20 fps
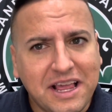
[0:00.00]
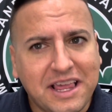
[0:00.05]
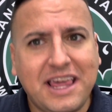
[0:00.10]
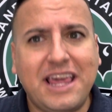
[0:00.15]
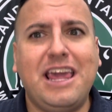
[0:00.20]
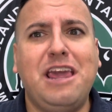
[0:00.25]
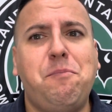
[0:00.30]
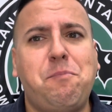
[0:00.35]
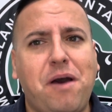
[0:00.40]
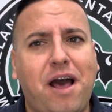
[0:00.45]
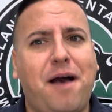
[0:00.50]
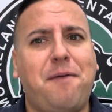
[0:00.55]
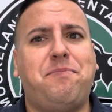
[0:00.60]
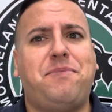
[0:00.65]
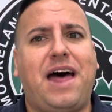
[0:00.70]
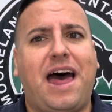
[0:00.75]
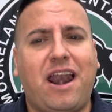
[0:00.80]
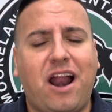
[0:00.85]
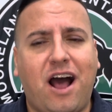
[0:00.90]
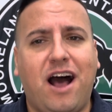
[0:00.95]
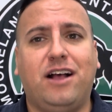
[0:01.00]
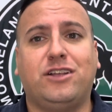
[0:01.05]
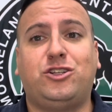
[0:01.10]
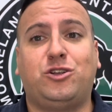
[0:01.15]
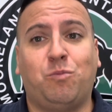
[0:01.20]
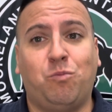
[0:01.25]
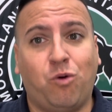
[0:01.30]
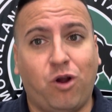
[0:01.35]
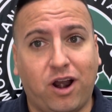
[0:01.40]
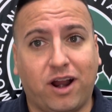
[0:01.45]
Keep up that
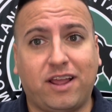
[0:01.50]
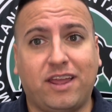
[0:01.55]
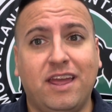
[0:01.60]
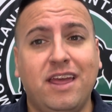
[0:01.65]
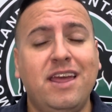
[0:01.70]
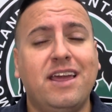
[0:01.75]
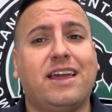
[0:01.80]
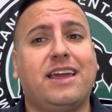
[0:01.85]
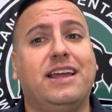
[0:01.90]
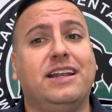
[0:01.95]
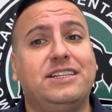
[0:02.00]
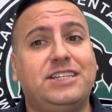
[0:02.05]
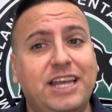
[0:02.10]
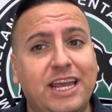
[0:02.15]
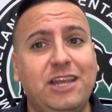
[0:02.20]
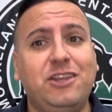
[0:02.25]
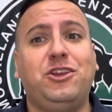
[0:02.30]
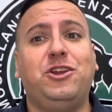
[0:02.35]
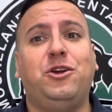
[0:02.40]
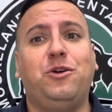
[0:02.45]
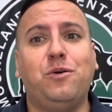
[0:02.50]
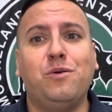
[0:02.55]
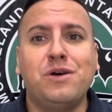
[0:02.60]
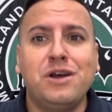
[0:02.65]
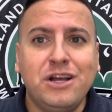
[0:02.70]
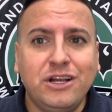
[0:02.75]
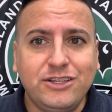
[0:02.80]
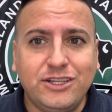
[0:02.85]
awesome work continue